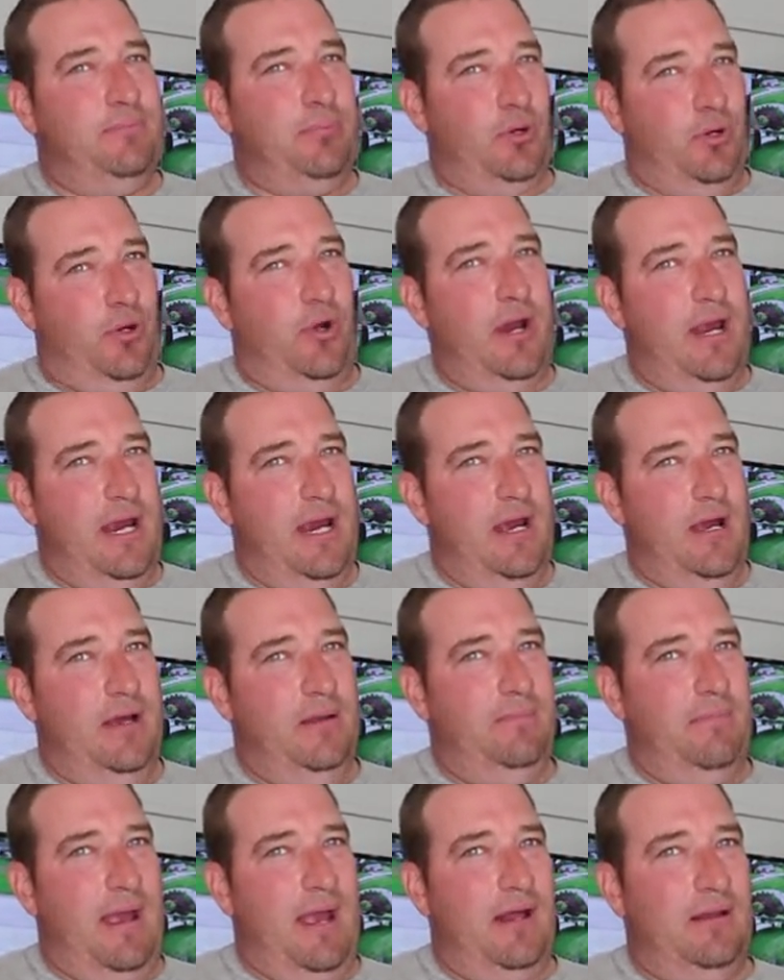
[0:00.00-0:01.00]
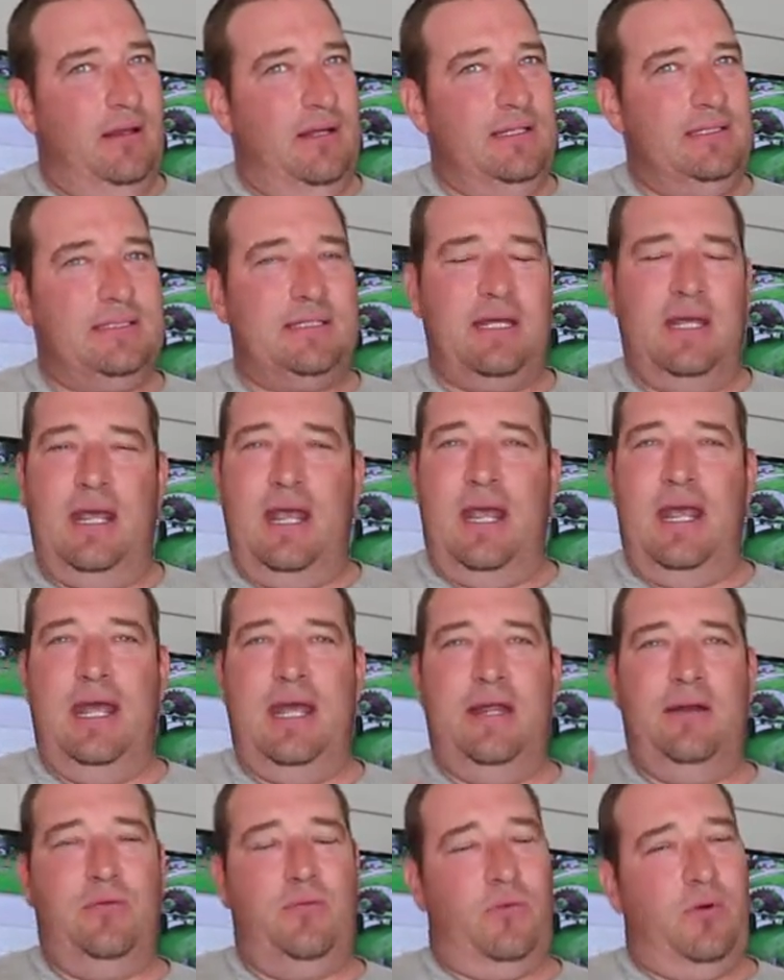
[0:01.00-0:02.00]
pretty unbalanced
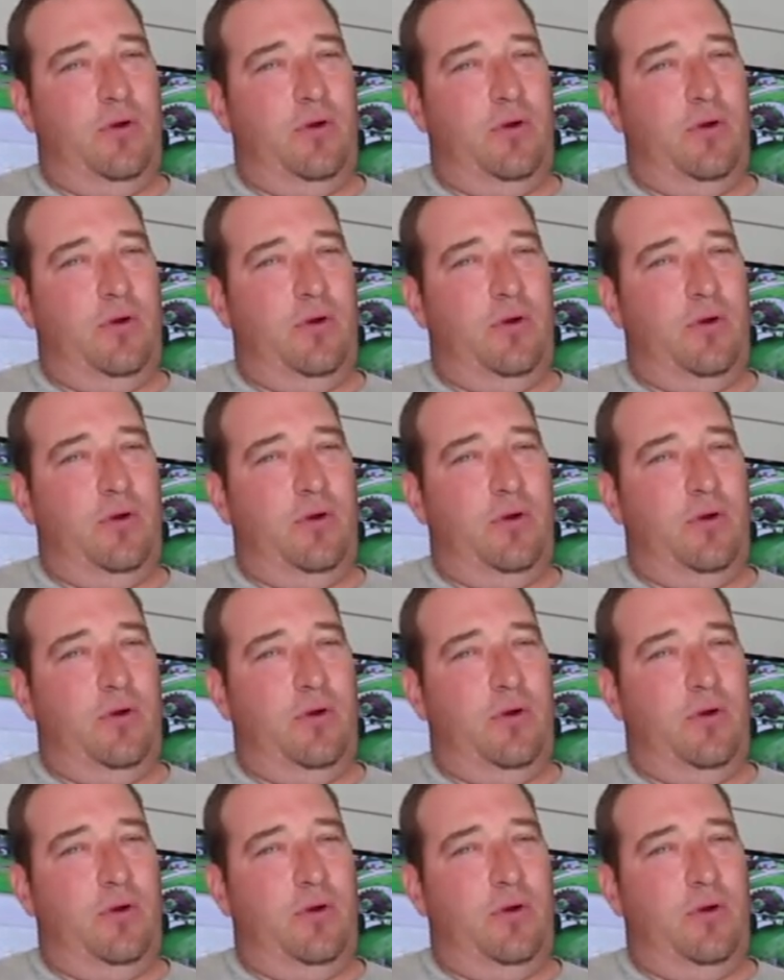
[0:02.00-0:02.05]
and